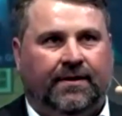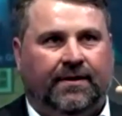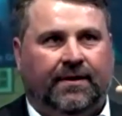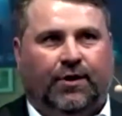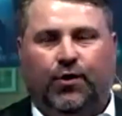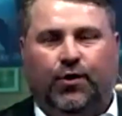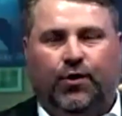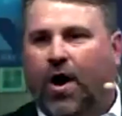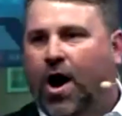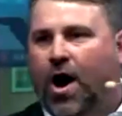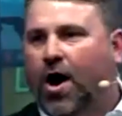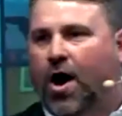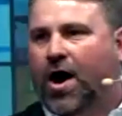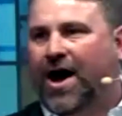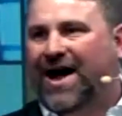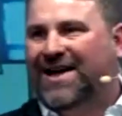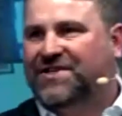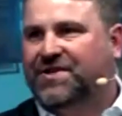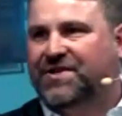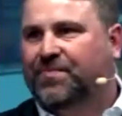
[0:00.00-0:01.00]
Your heart
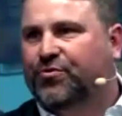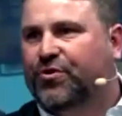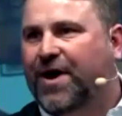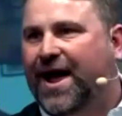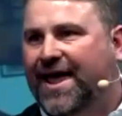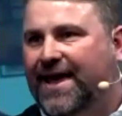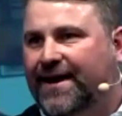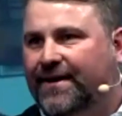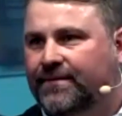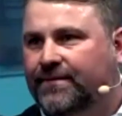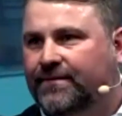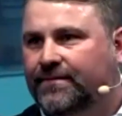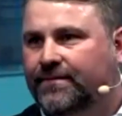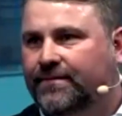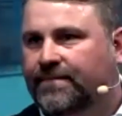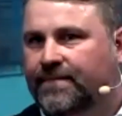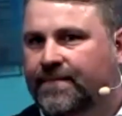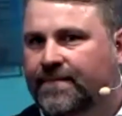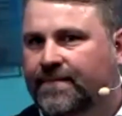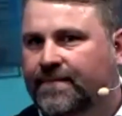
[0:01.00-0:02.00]
has a brain.
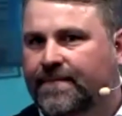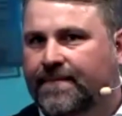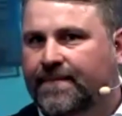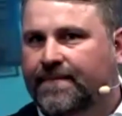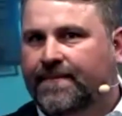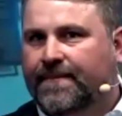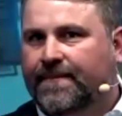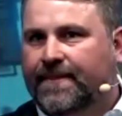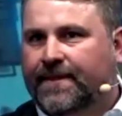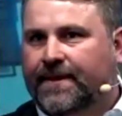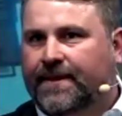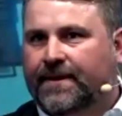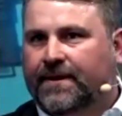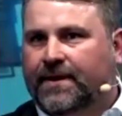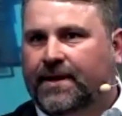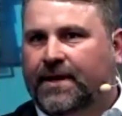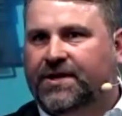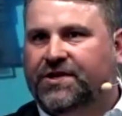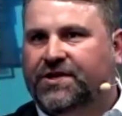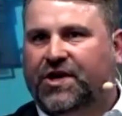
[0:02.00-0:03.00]

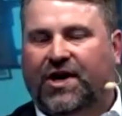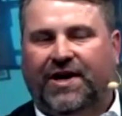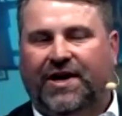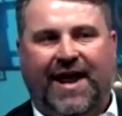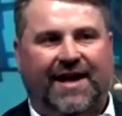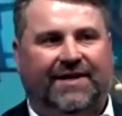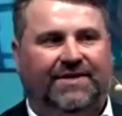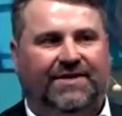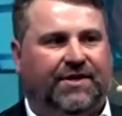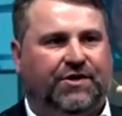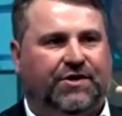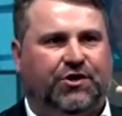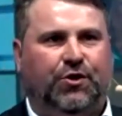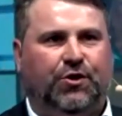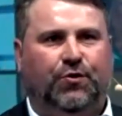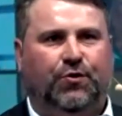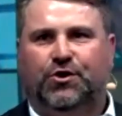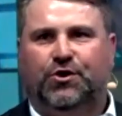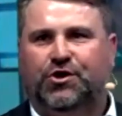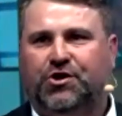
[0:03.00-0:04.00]
It's connected to
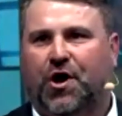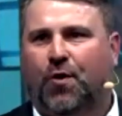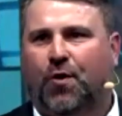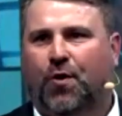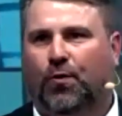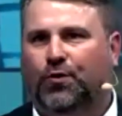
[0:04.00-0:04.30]
your soul,